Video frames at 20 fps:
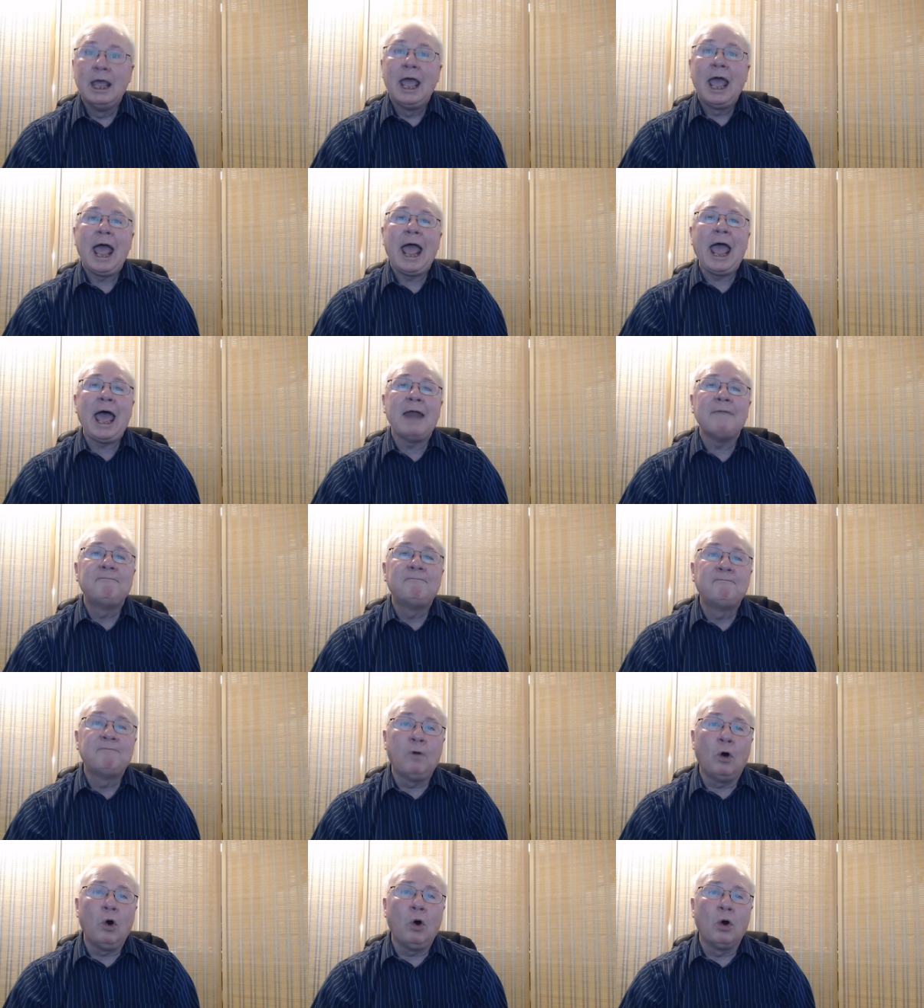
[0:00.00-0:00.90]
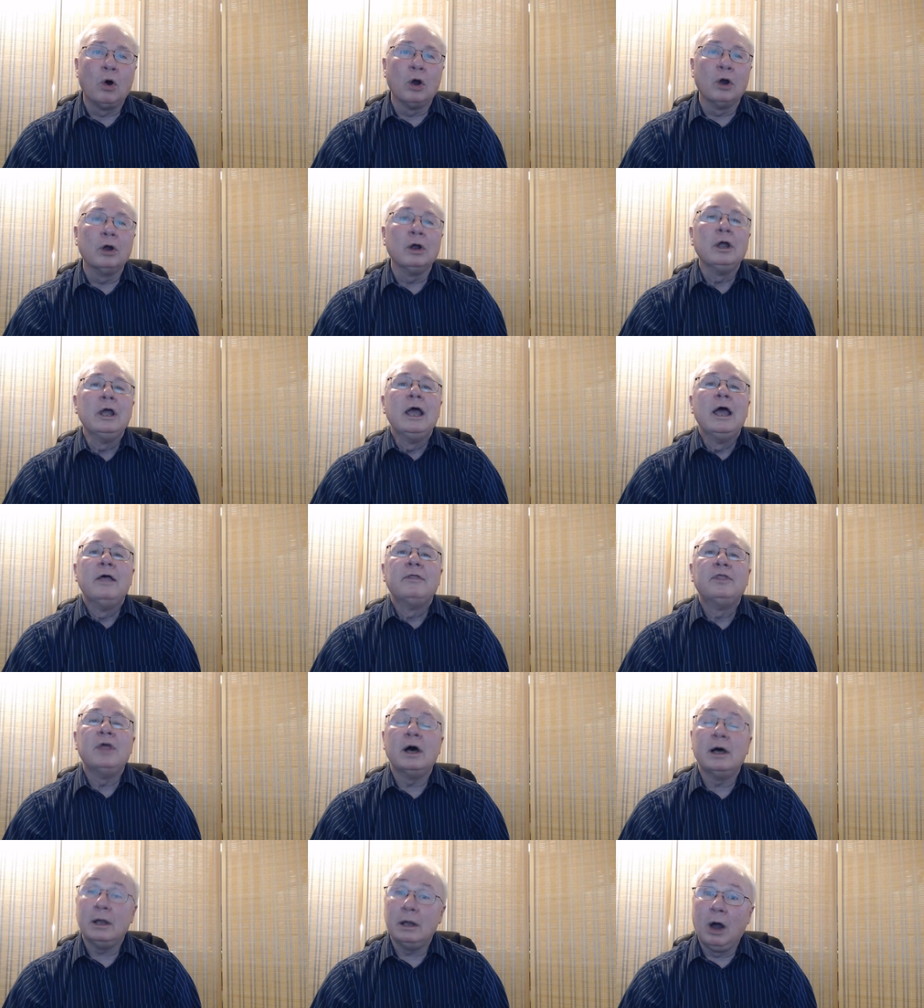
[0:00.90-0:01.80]
And 4,
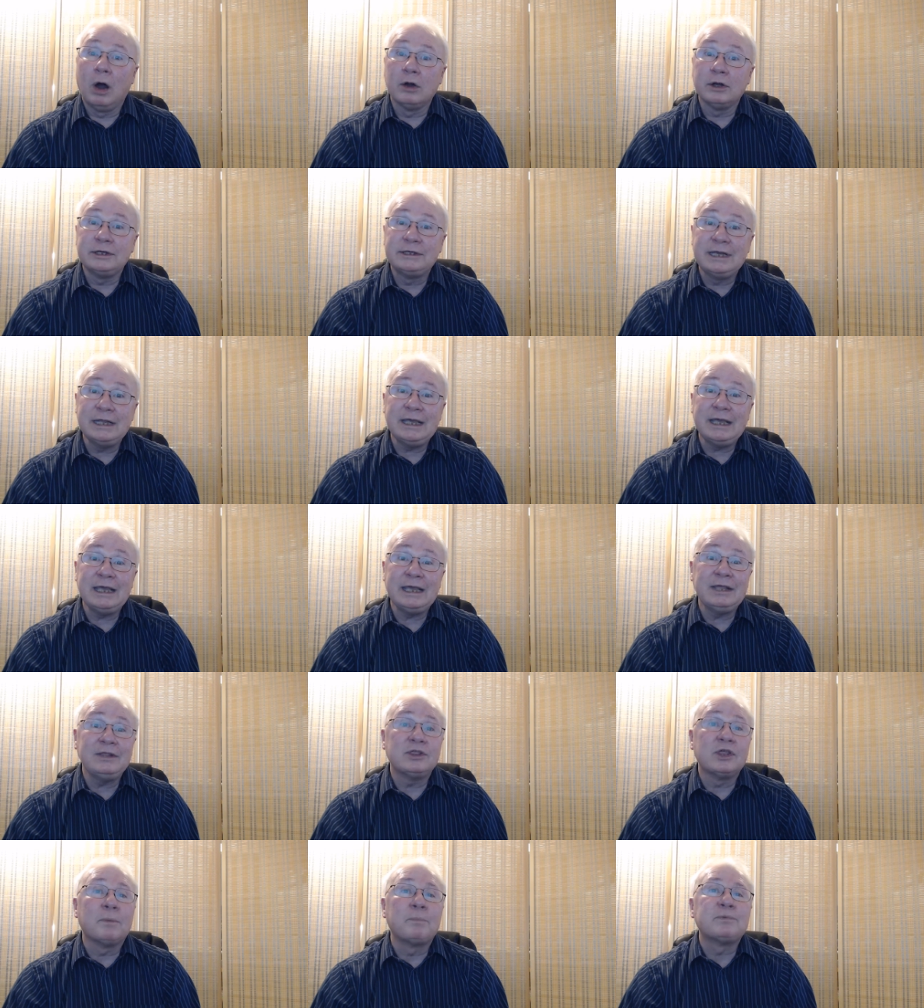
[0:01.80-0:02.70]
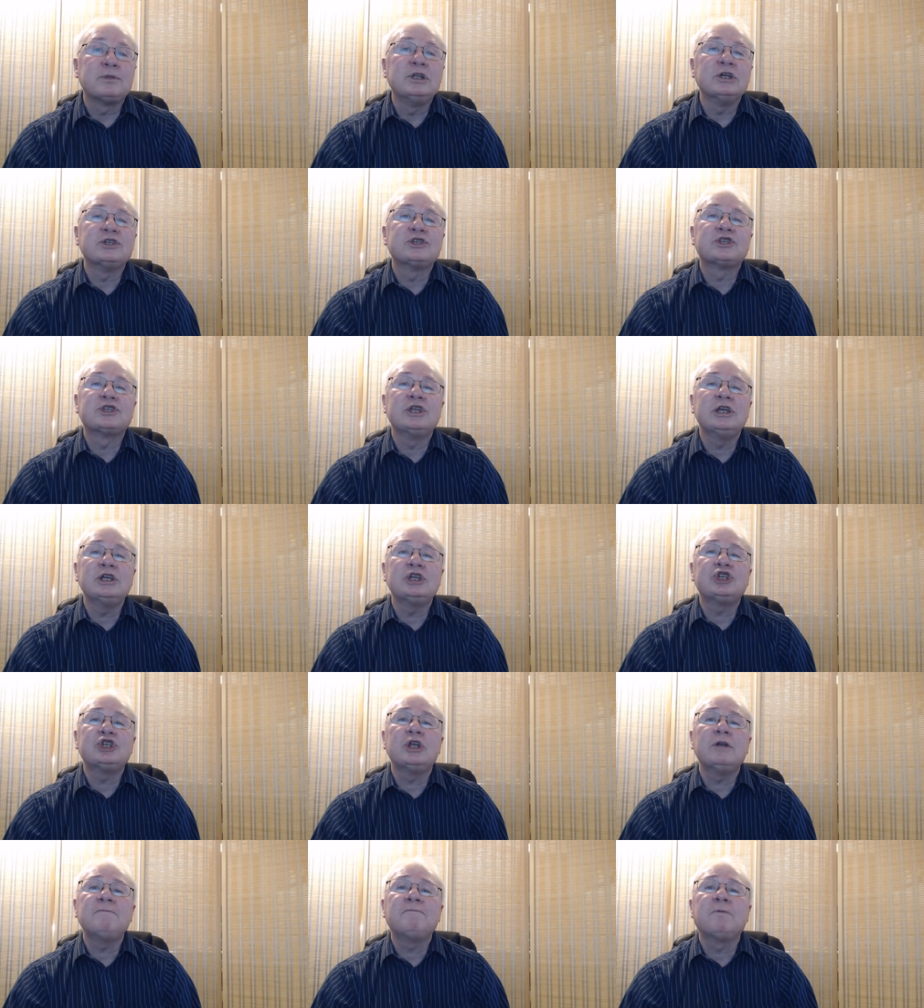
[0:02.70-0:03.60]
D, the
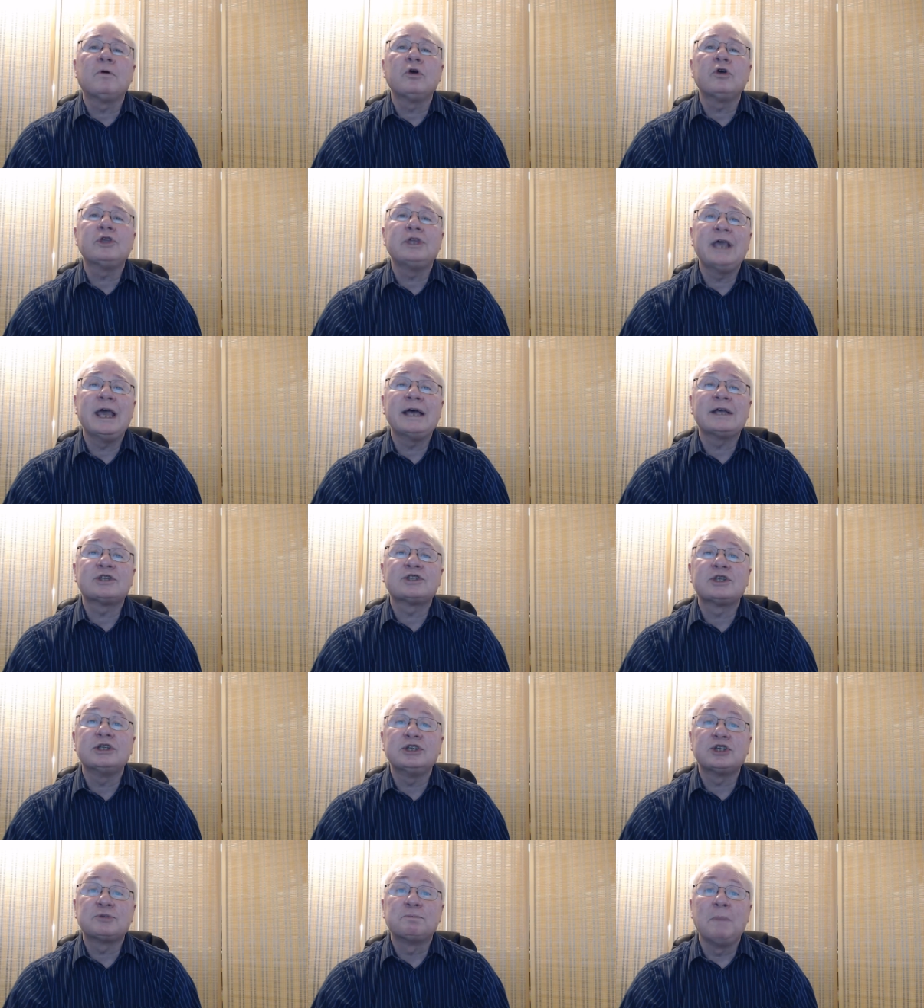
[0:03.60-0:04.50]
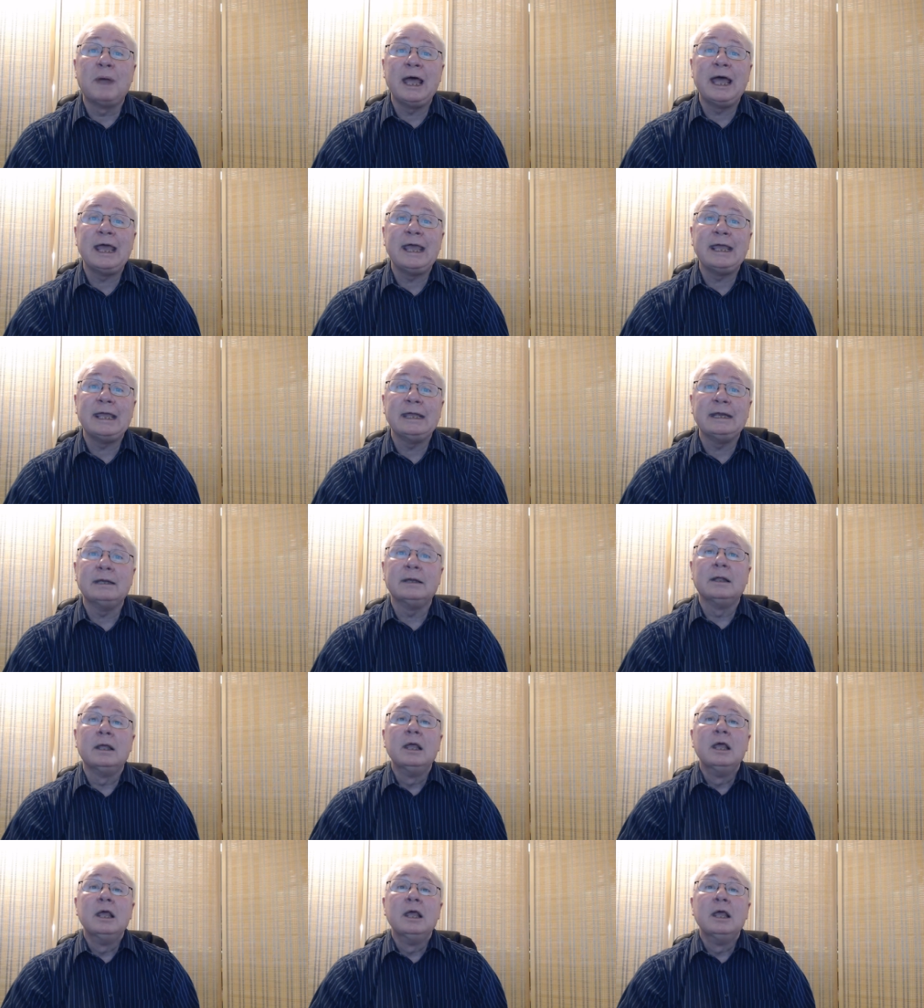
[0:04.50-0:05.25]
decision for yes is made.